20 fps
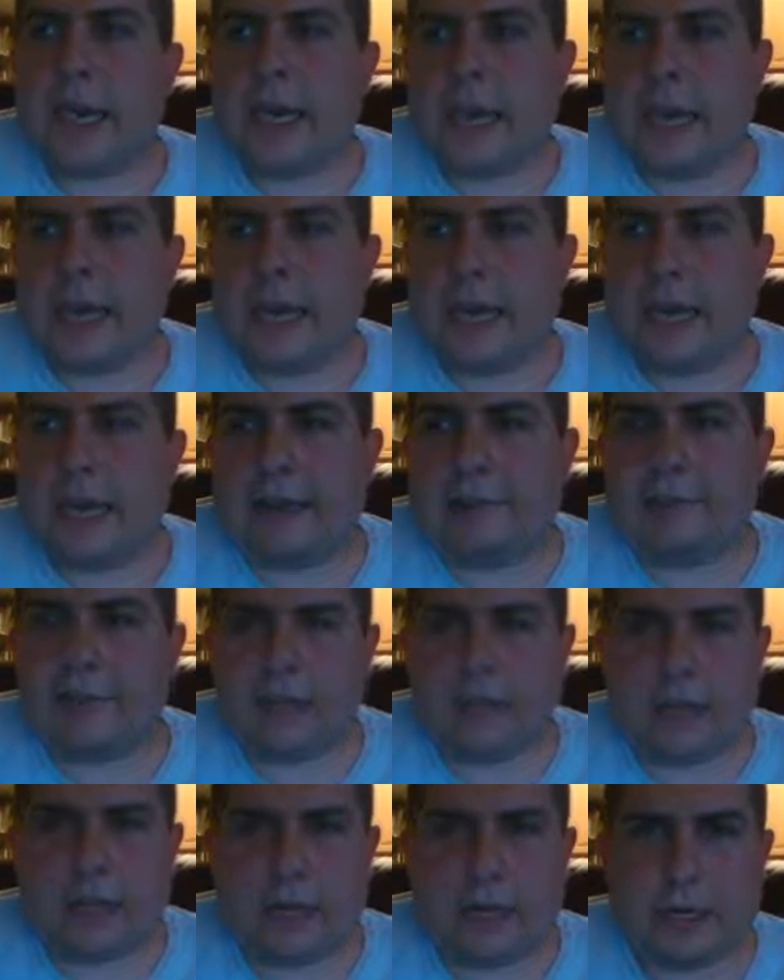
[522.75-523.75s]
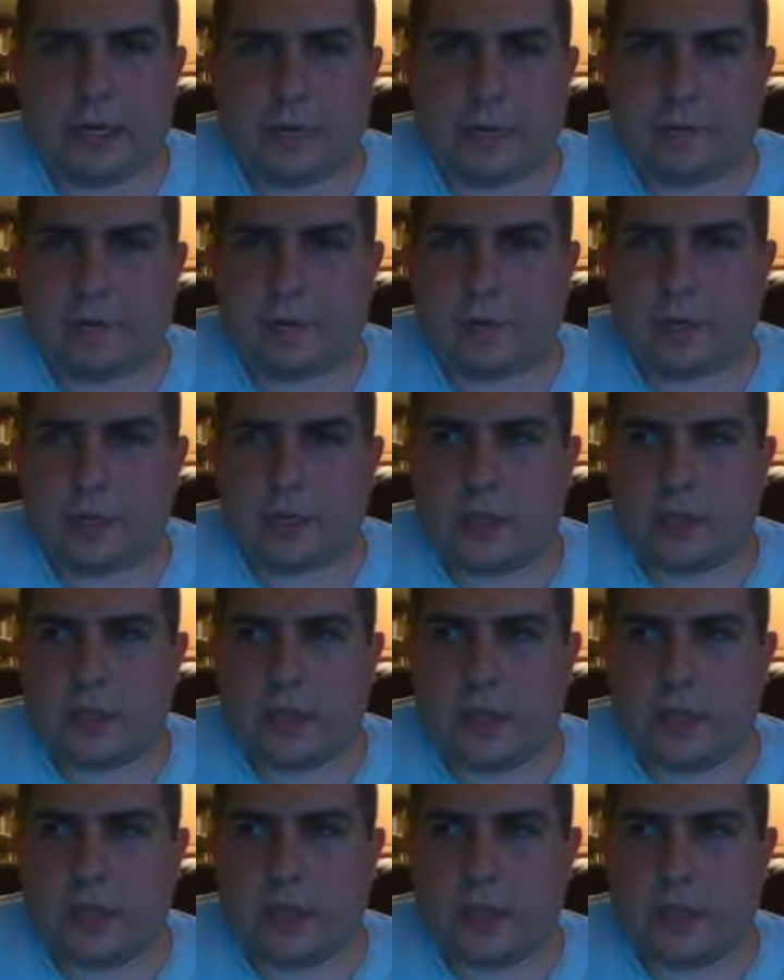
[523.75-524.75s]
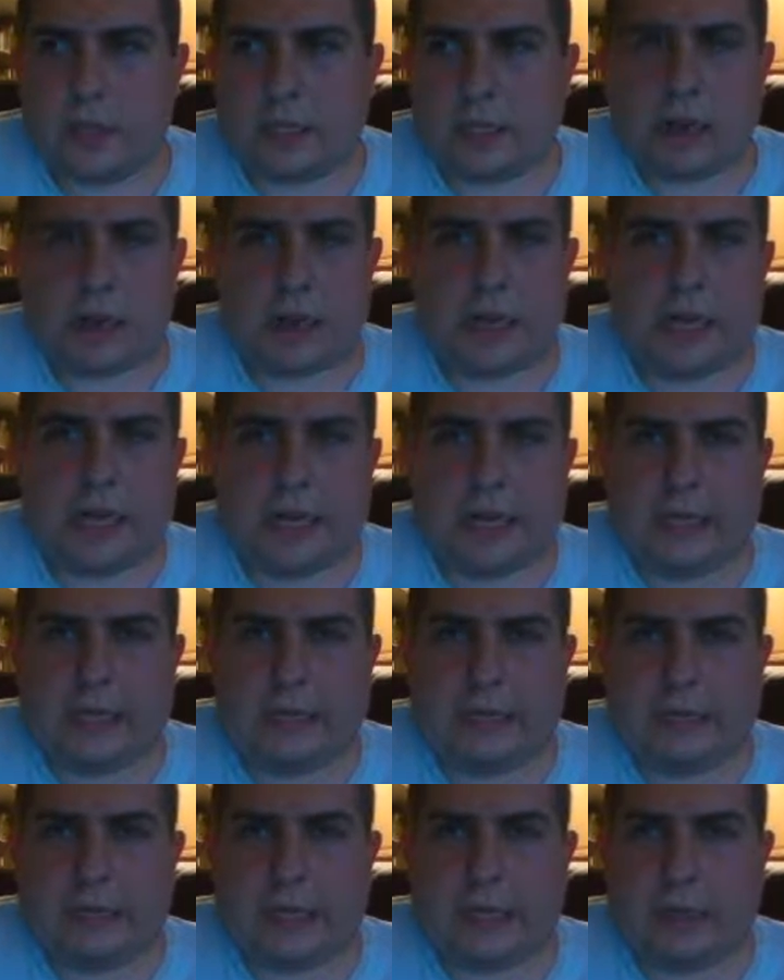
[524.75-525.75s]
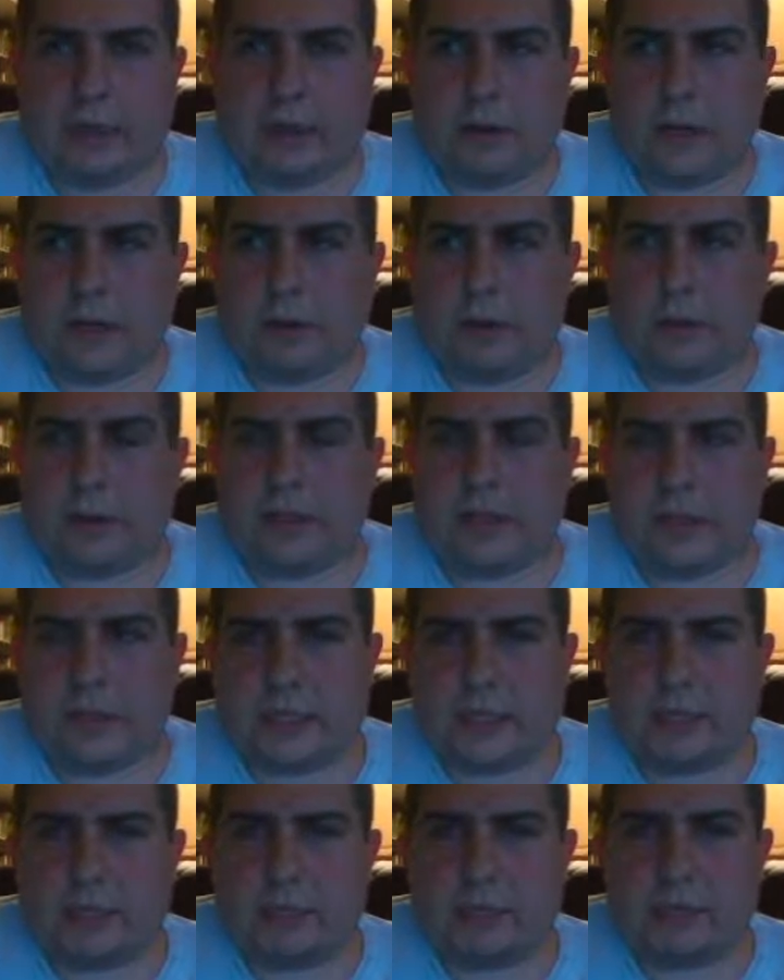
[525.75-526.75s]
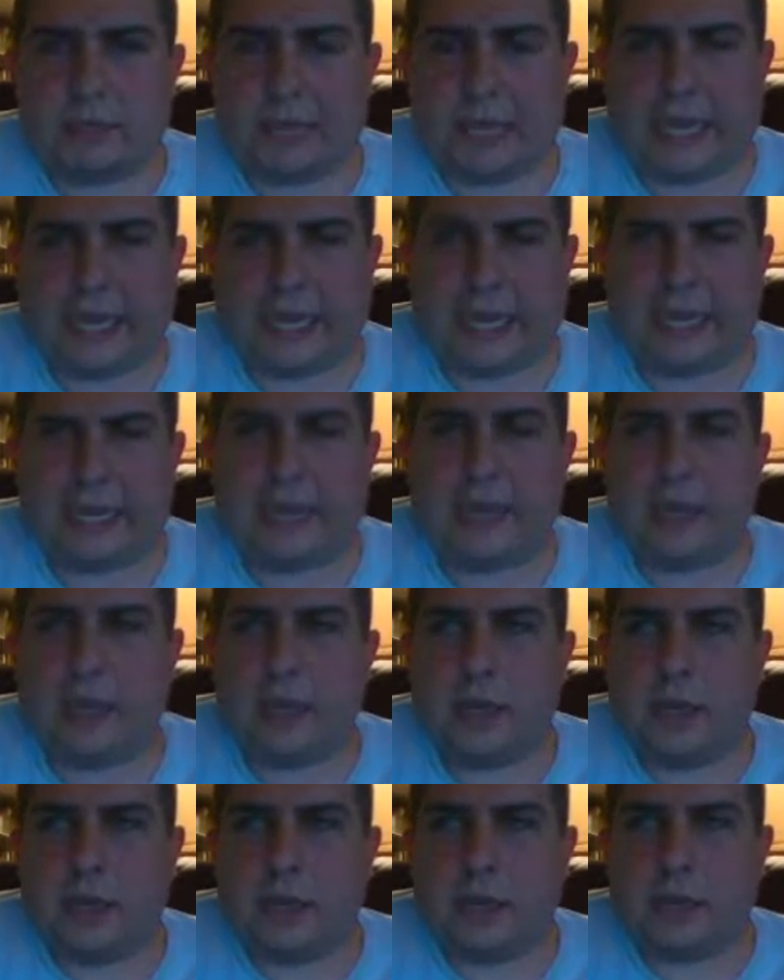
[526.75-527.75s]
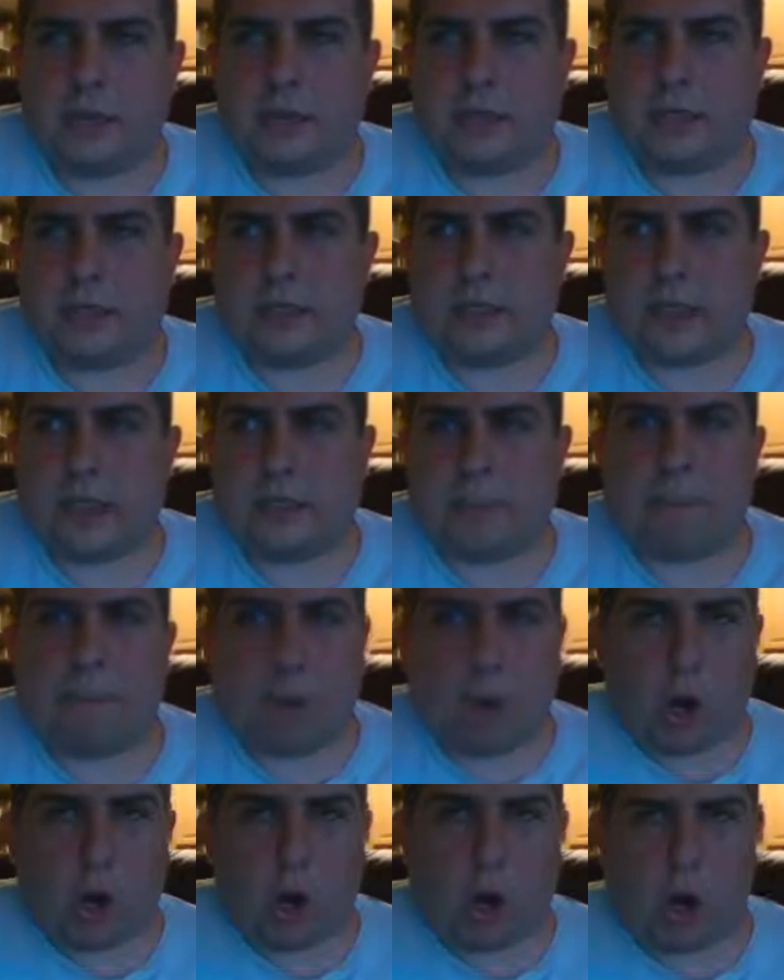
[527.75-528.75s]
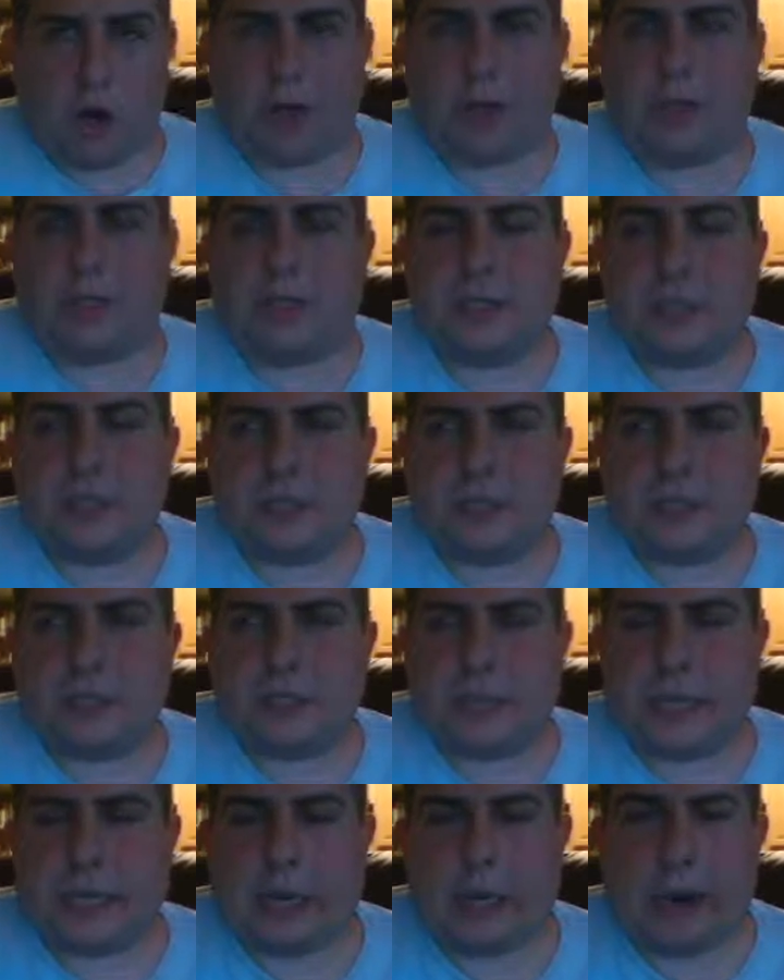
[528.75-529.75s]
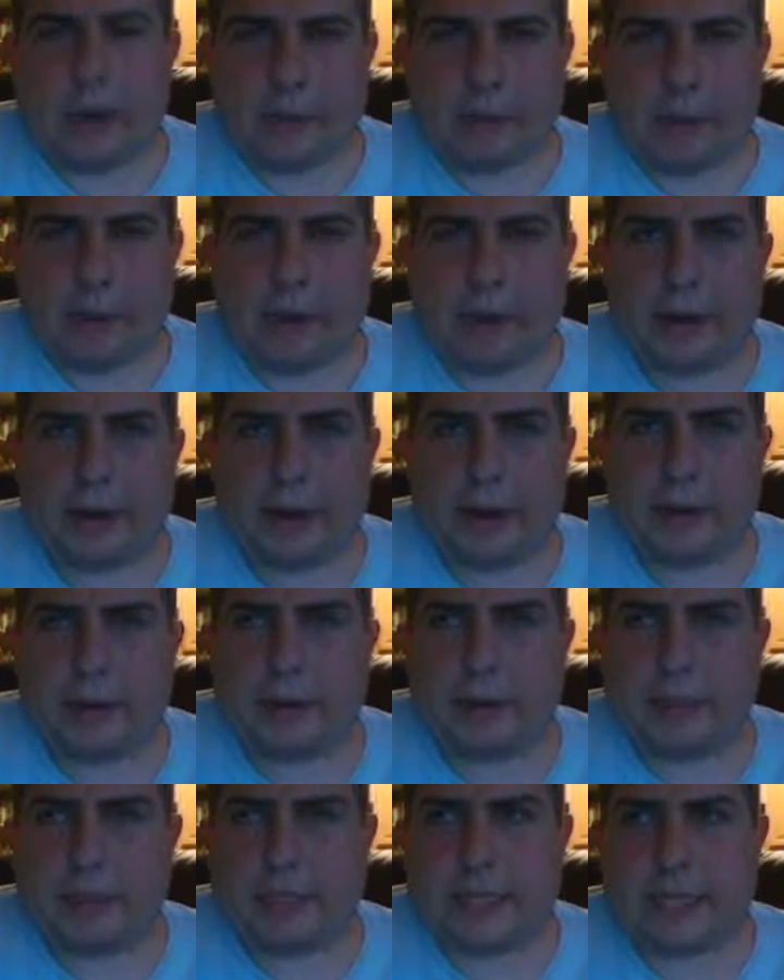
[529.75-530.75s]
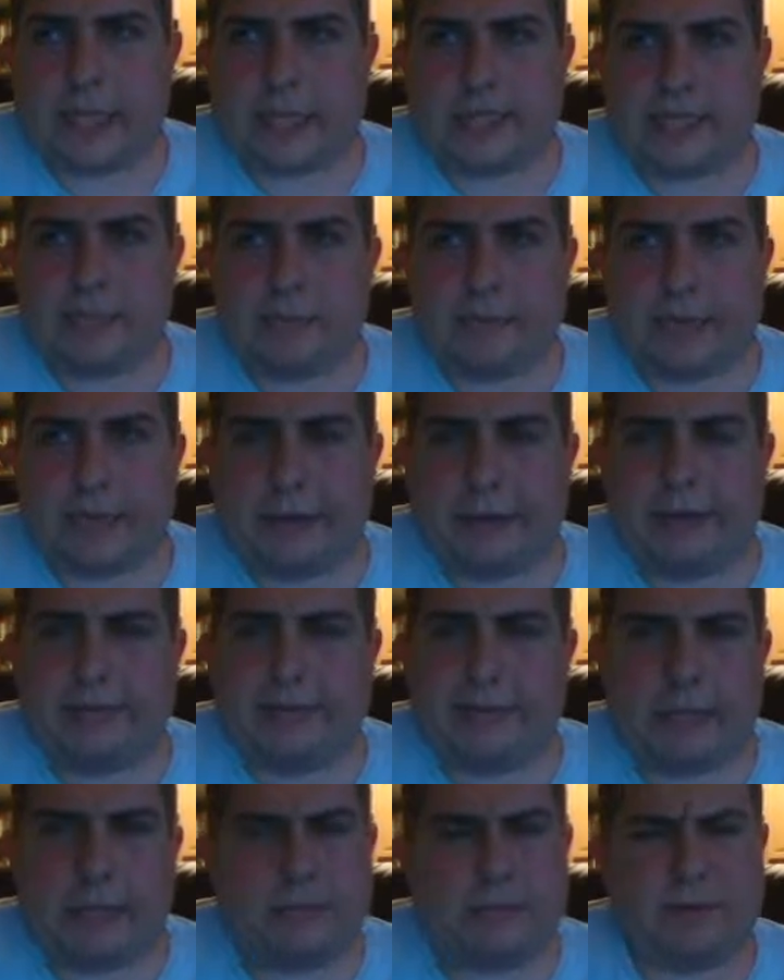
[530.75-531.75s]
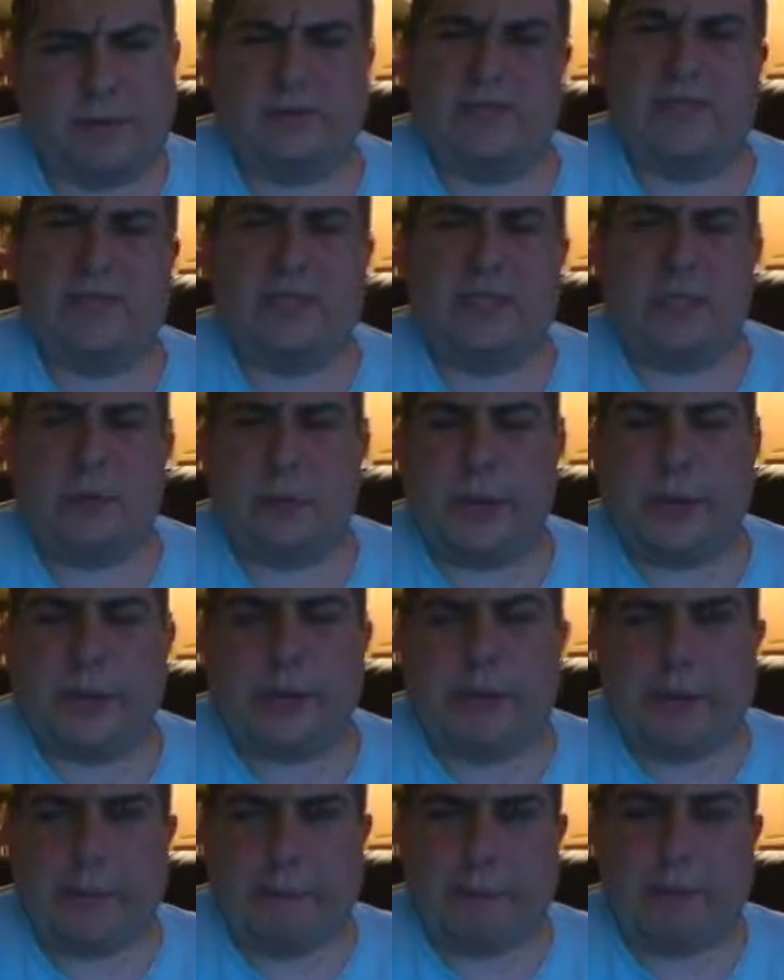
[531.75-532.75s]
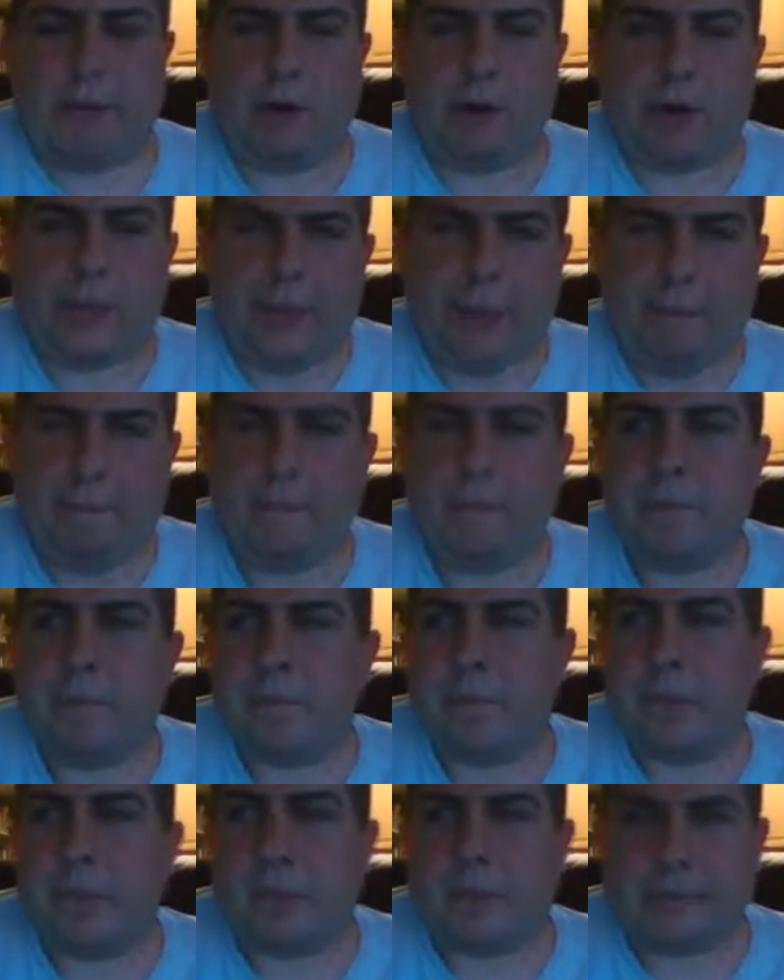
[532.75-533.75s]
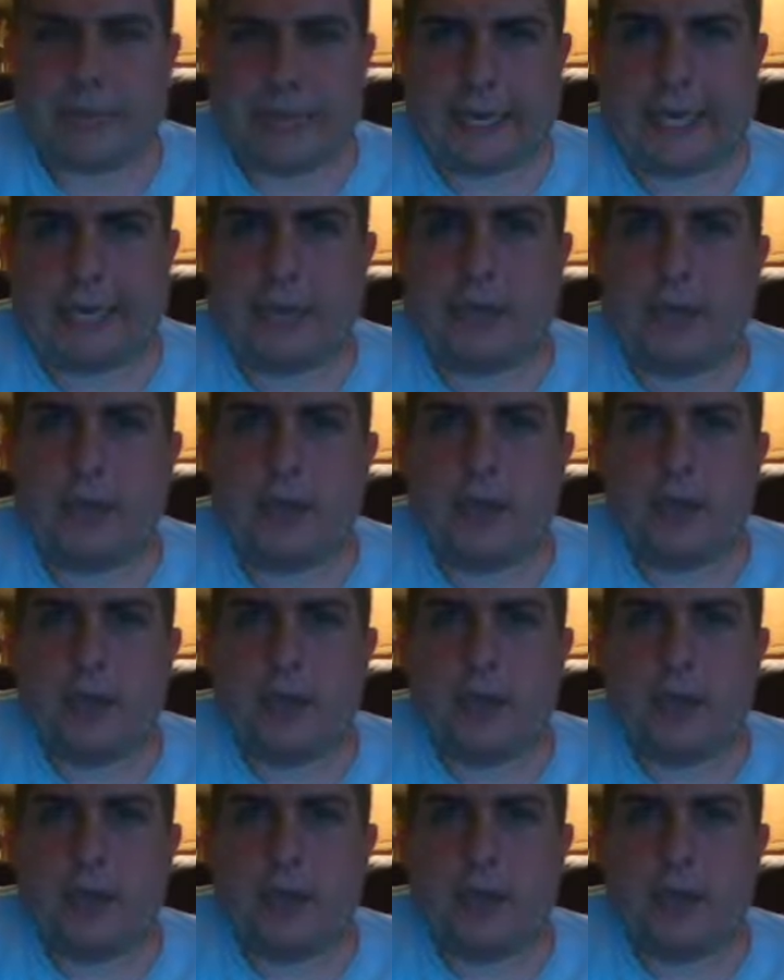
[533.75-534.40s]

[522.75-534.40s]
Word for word: And after the the Guardians, you know, go onto this planet, which is like Burhurt, which is like Herbert, but the H and B are flipped. It's a weird name, but okay, I'll take it.